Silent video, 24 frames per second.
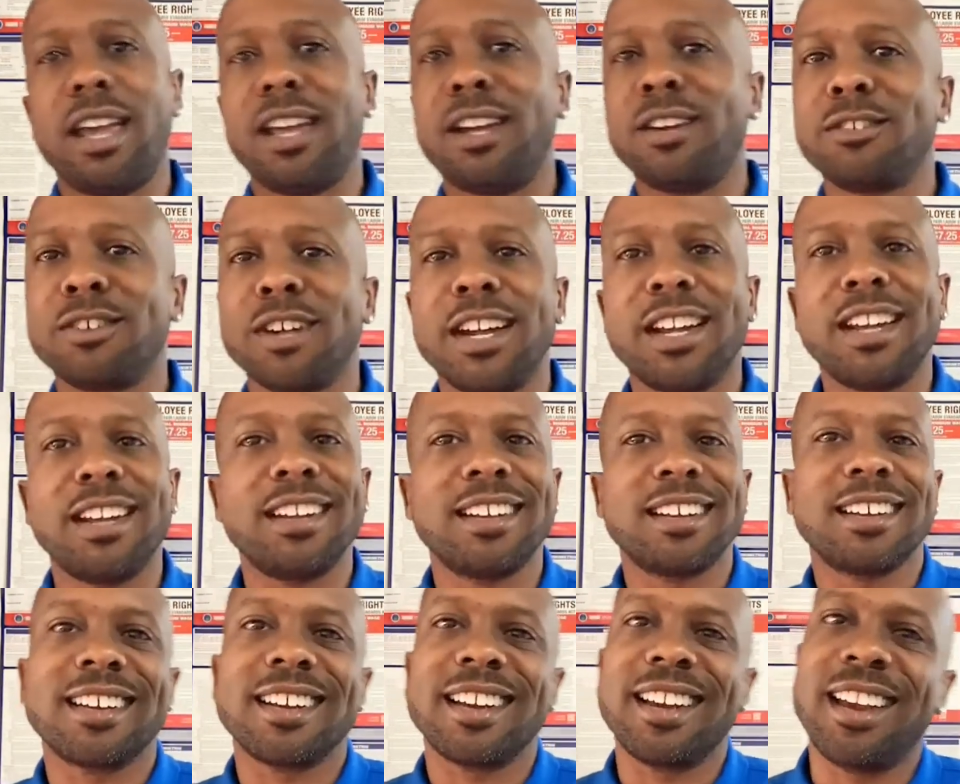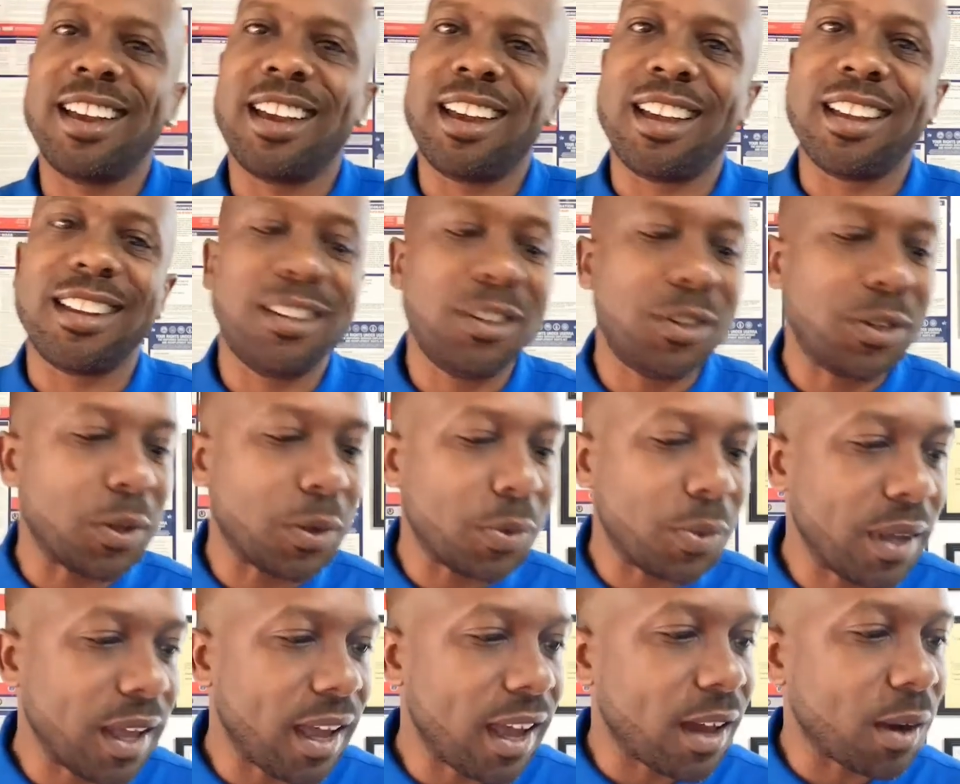ate great and you
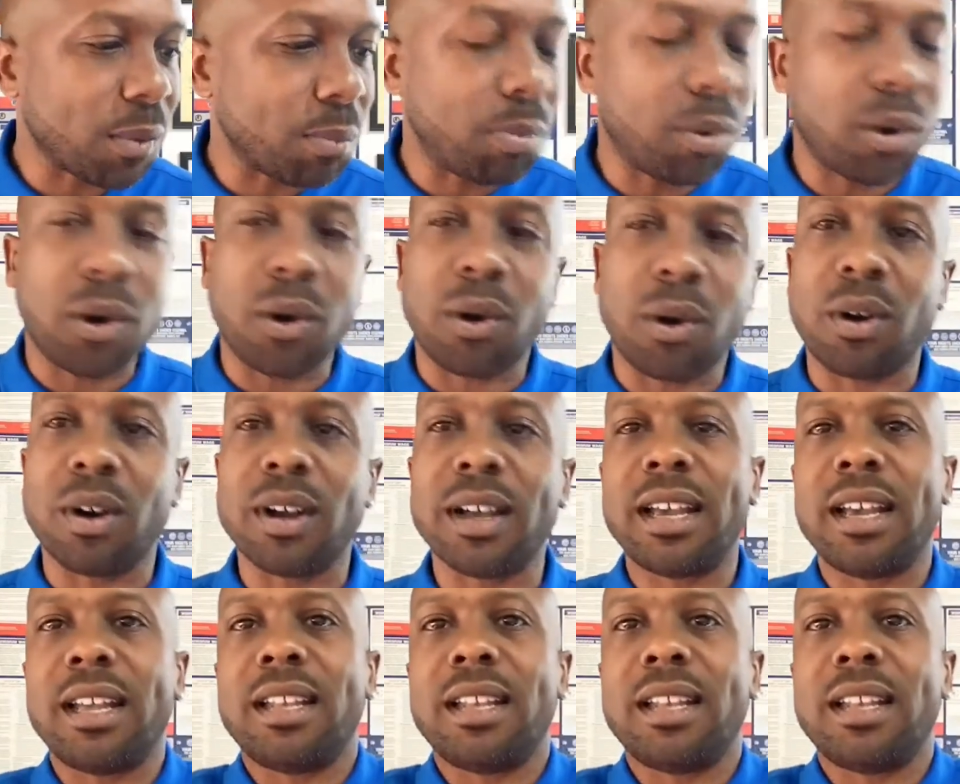know we had a ball.